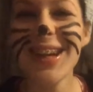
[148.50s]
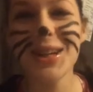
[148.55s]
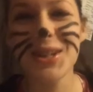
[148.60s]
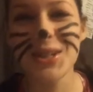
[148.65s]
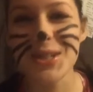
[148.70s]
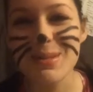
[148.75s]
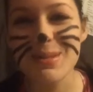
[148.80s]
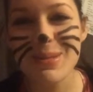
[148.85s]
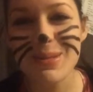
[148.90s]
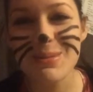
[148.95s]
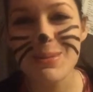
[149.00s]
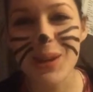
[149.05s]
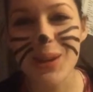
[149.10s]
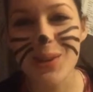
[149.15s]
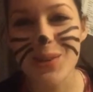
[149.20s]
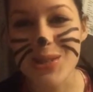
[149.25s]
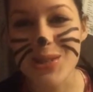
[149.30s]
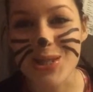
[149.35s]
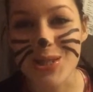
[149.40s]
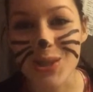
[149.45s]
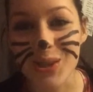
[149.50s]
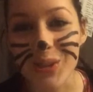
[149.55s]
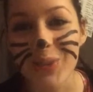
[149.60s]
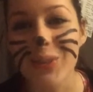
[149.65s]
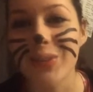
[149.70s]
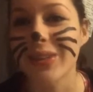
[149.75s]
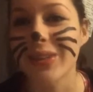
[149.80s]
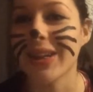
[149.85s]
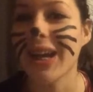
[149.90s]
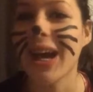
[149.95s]
Christmas break wasn't
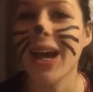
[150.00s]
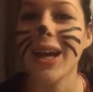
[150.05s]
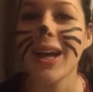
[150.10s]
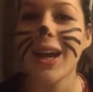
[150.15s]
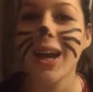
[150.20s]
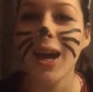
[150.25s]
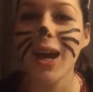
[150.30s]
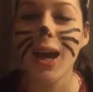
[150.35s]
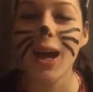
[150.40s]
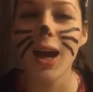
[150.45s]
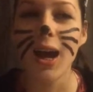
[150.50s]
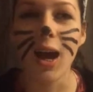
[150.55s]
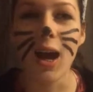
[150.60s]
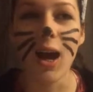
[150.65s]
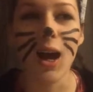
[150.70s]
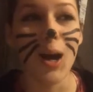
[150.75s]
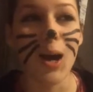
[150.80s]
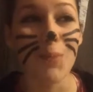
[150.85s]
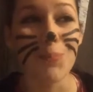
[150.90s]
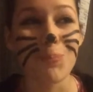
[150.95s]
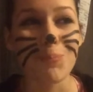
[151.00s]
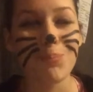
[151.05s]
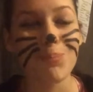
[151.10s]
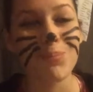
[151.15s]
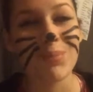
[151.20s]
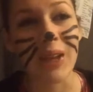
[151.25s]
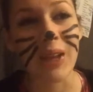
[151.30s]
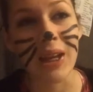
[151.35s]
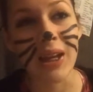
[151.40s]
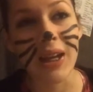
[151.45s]
over yet.
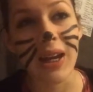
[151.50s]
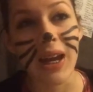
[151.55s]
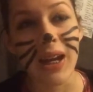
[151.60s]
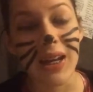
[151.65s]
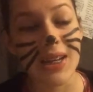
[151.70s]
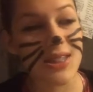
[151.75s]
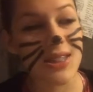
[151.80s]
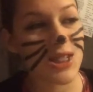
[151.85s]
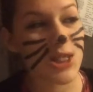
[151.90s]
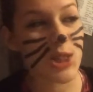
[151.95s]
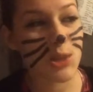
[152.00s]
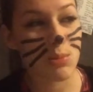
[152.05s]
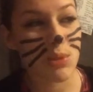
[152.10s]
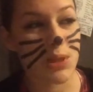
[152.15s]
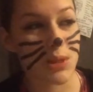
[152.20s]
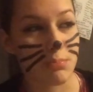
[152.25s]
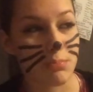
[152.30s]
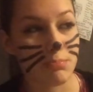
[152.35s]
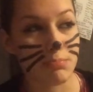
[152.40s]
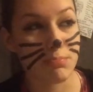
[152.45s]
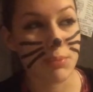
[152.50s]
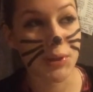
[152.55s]
I guess I just went to